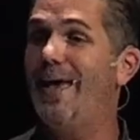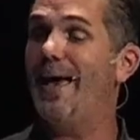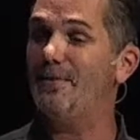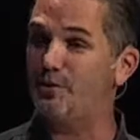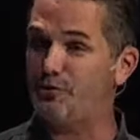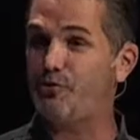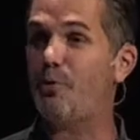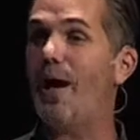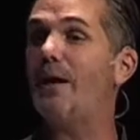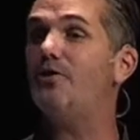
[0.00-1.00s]
and the
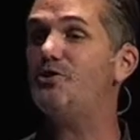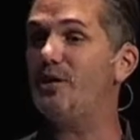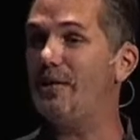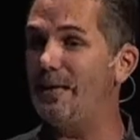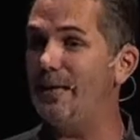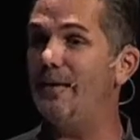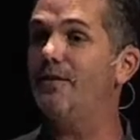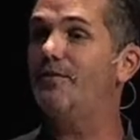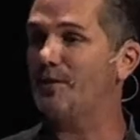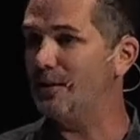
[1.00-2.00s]
strategy
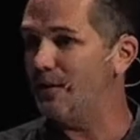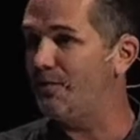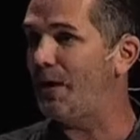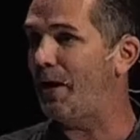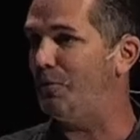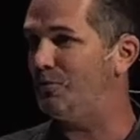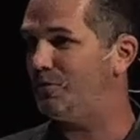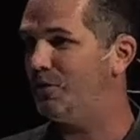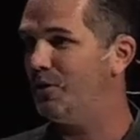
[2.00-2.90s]
needed to live it out